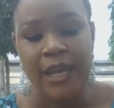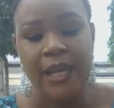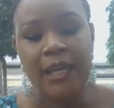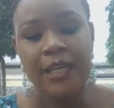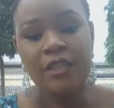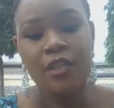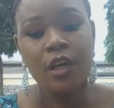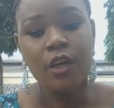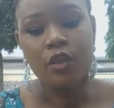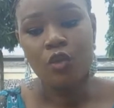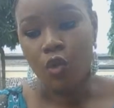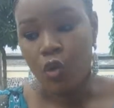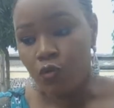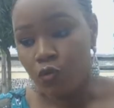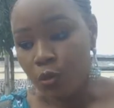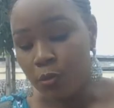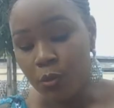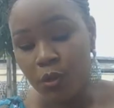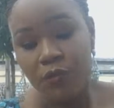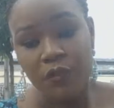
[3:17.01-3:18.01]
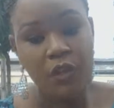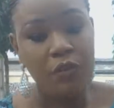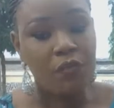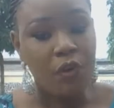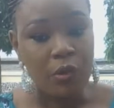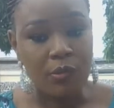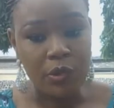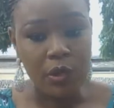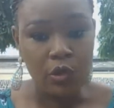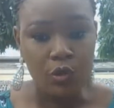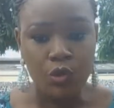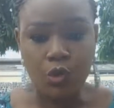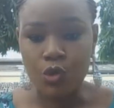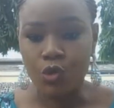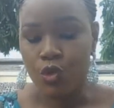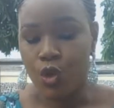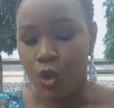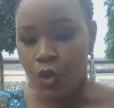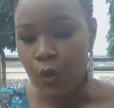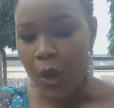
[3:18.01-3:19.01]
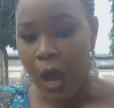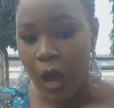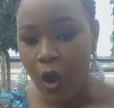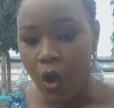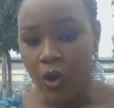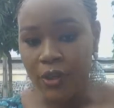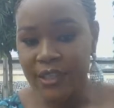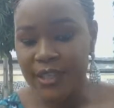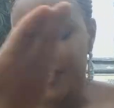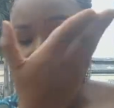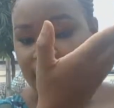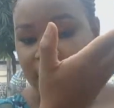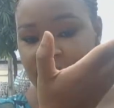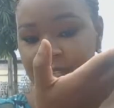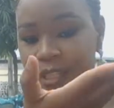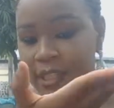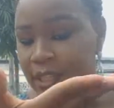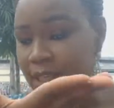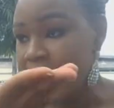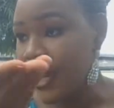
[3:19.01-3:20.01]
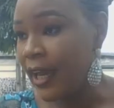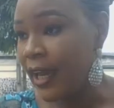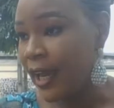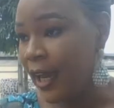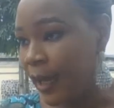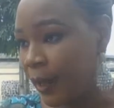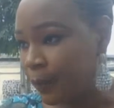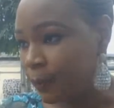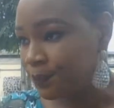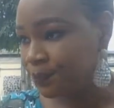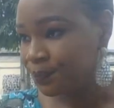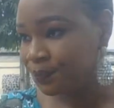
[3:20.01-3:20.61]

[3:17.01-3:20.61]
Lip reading: Instead of you to remove it from the root, you are cutting the